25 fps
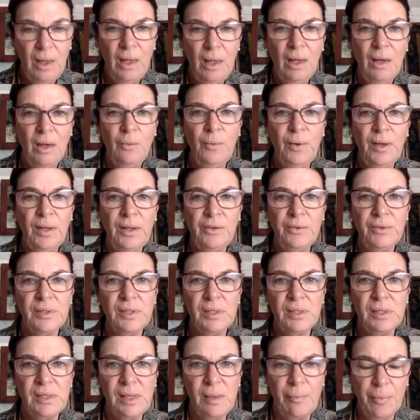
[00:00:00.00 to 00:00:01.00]
where there's
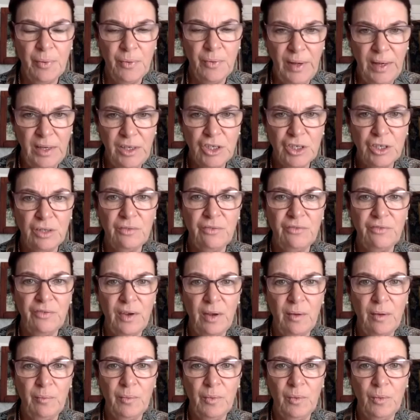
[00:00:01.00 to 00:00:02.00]
a separation
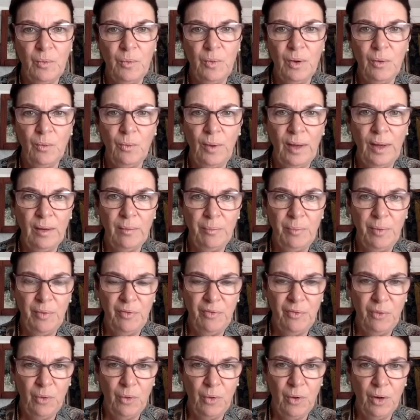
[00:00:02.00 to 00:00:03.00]
from what went
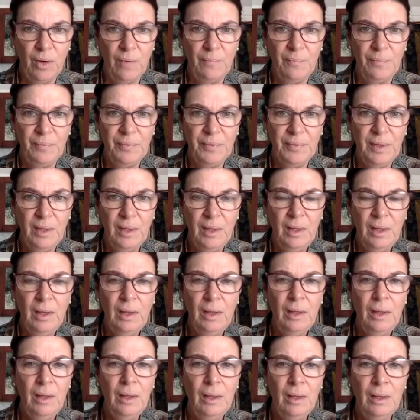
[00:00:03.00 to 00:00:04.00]
before.
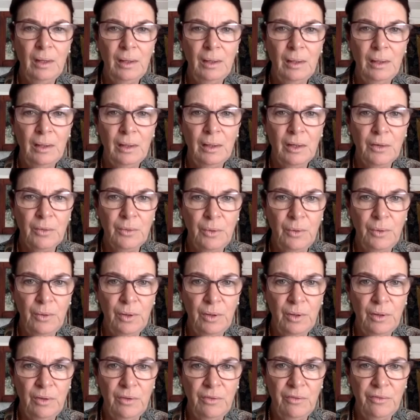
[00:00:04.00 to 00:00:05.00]

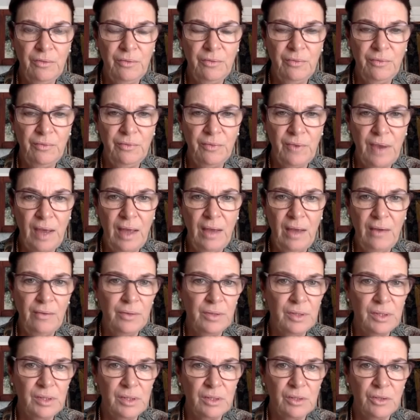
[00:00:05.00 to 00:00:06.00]

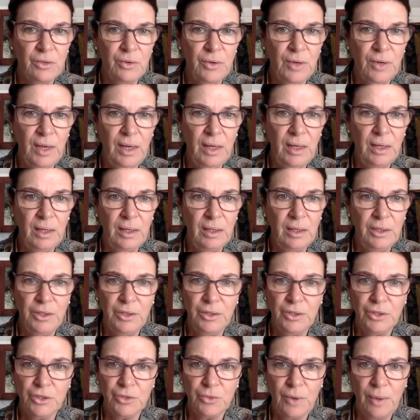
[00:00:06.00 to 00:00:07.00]
Coronavirus created a
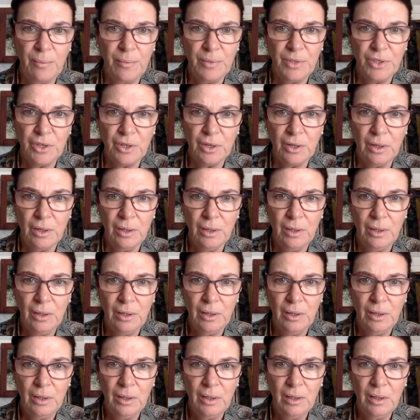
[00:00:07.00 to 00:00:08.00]
huge rupture.
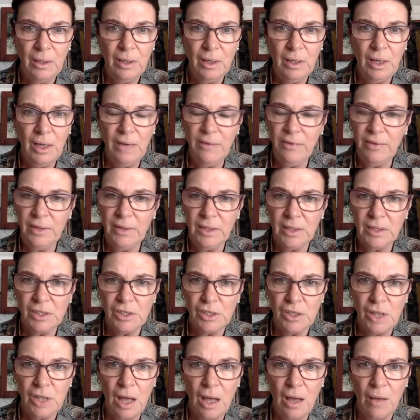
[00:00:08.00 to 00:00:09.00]
Everything
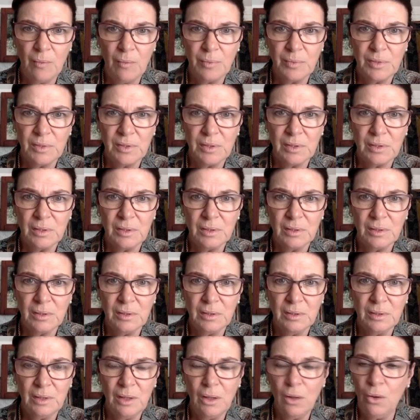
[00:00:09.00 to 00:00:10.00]
stopped.
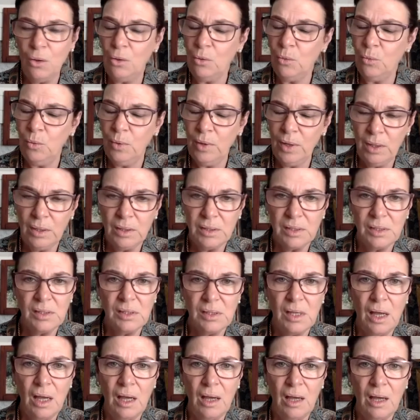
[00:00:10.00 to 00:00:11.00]
The whole world
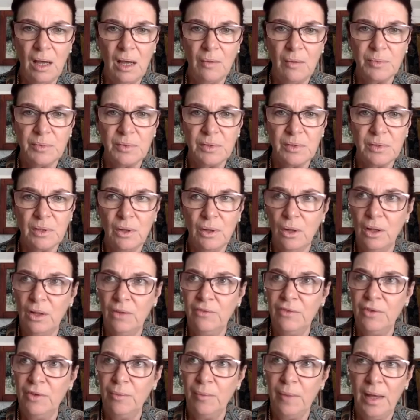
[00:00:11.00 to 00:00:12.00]
stopped. All of
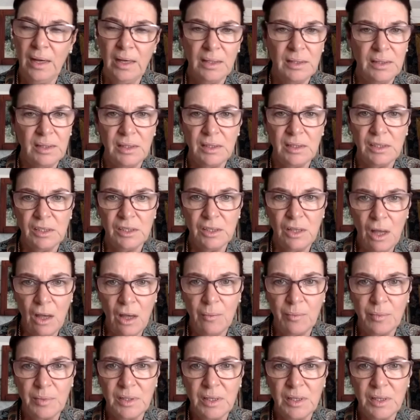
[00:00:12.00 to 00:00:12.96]
humanity stopped.